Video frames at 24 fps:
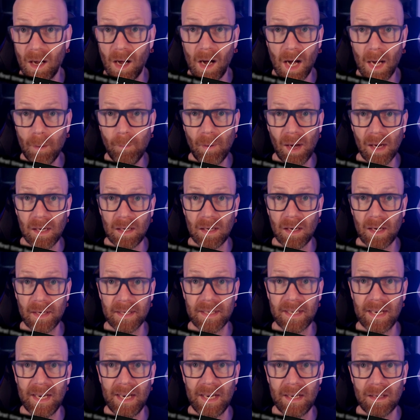I might
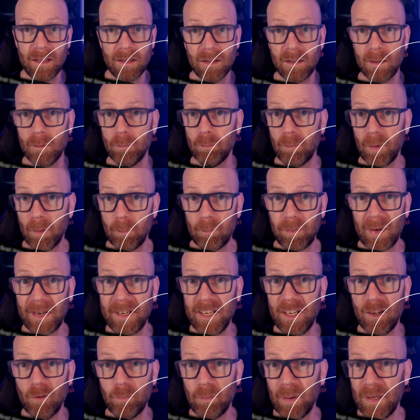like it, but
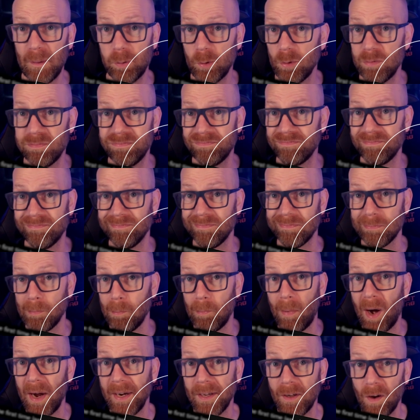plenty of people
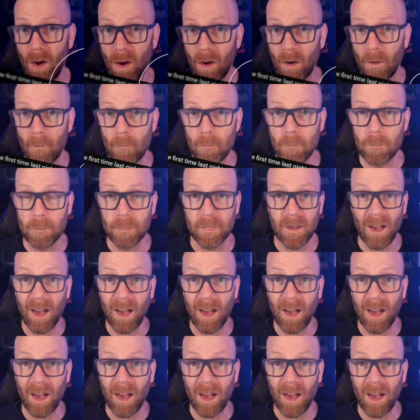might not.